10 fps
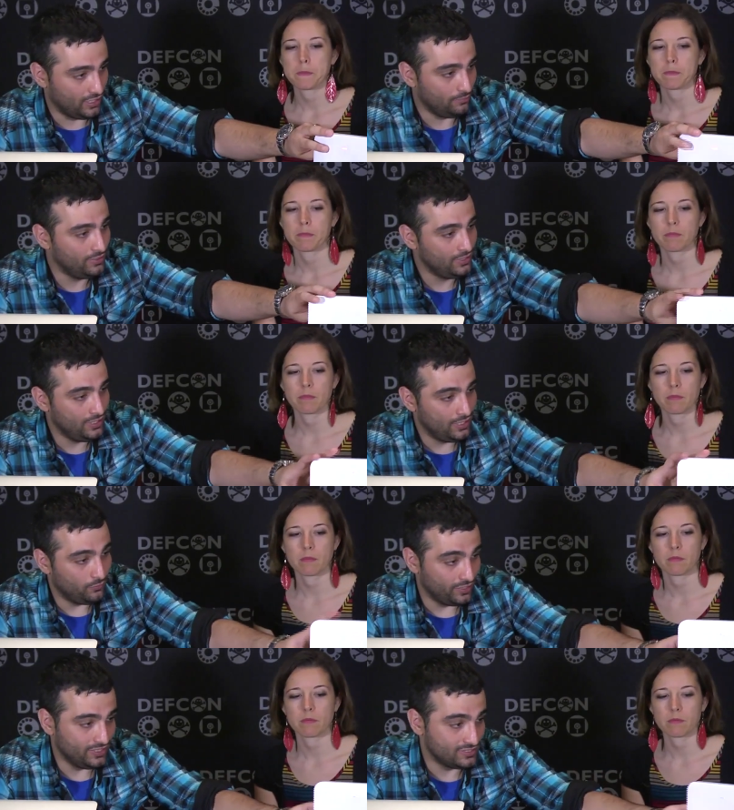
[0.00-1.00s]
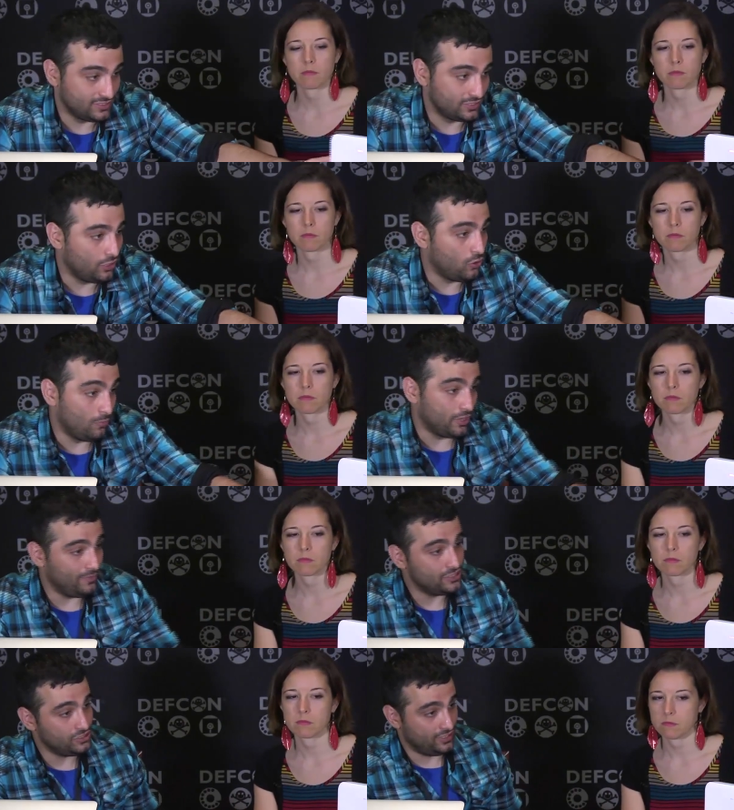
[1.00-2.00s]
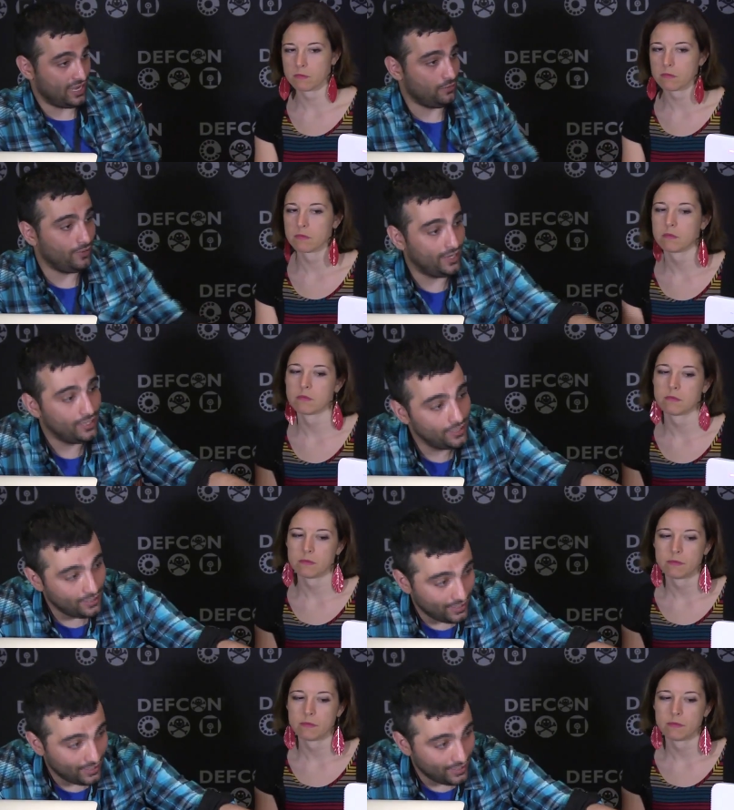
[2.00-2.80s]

Speaker 1: Hub. What it is, it's a home automation gateway.